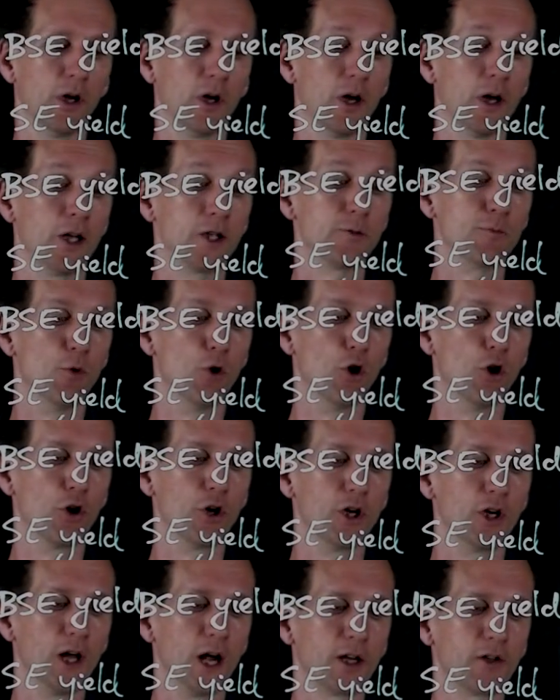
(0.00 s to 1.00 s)
as more
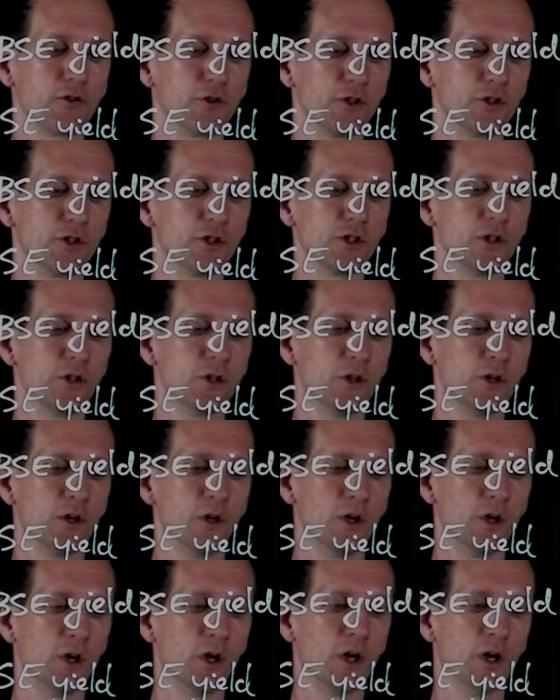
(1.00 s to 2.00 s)
electrons
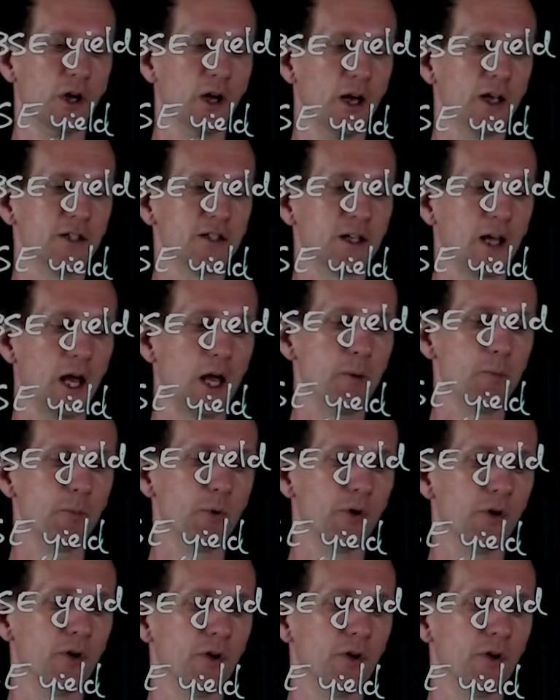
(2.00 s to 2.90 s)
escape